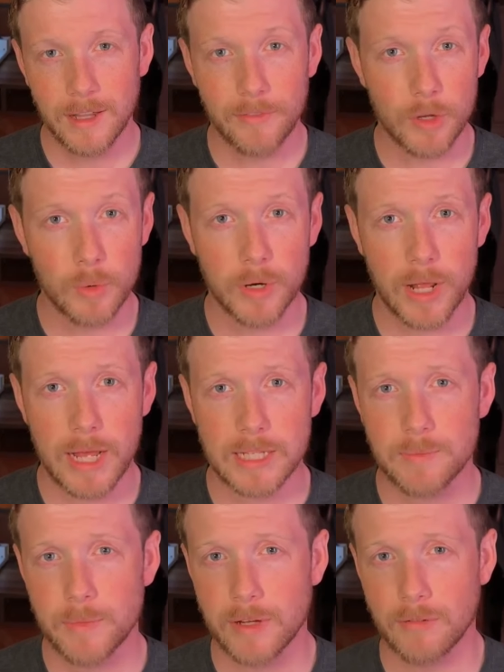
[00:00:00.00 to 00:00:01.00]
If you were to
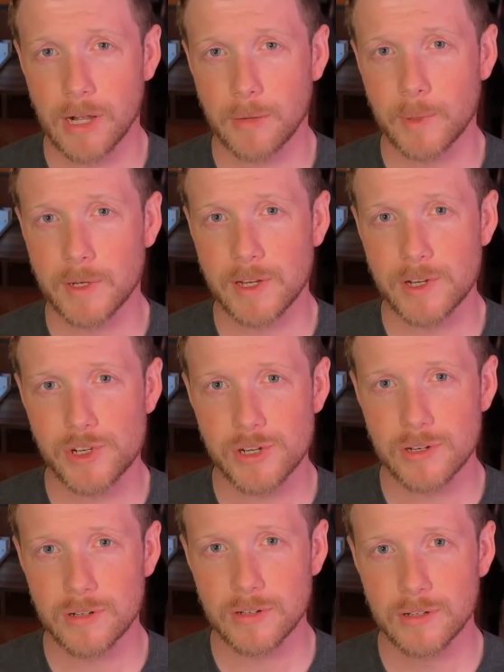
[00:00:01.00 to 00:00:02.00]
ask me a
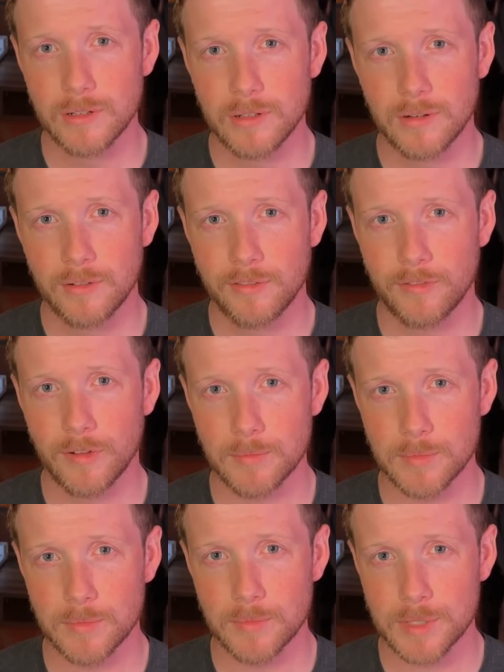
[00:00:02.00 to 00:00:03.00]
recommendation from
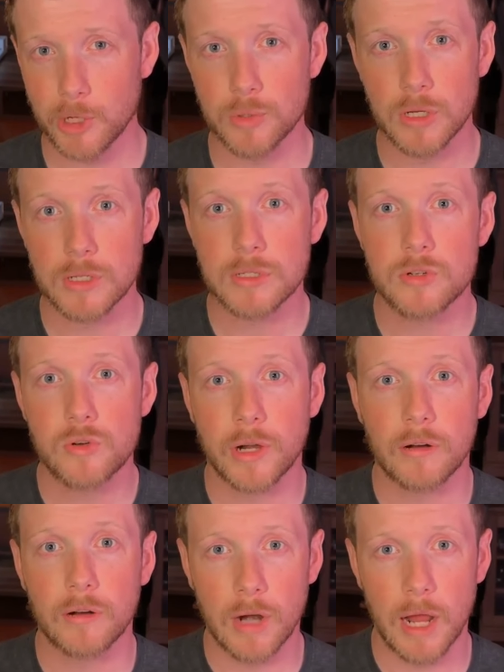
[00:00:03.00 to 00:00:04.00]
somebody who doesn't
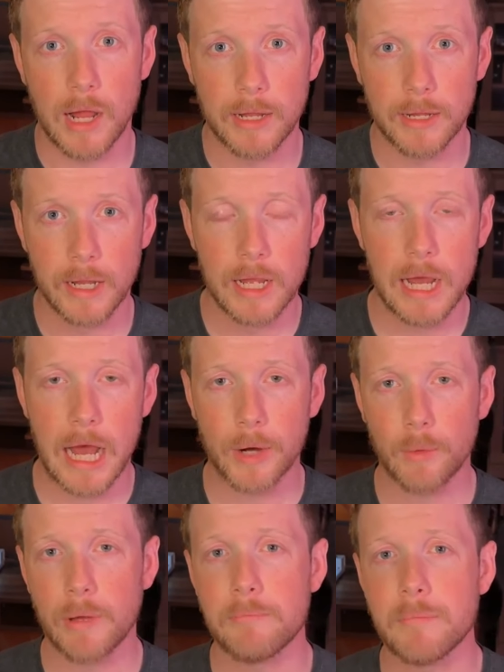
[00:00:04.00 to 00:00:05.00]
drink rye, how do
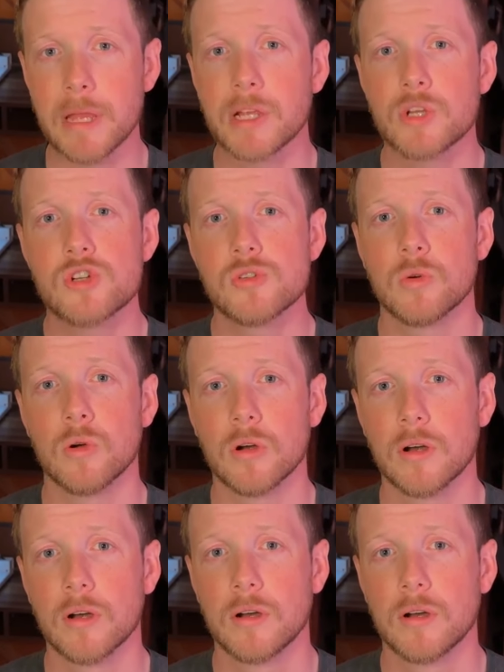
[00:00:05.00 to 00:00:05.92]
I make sure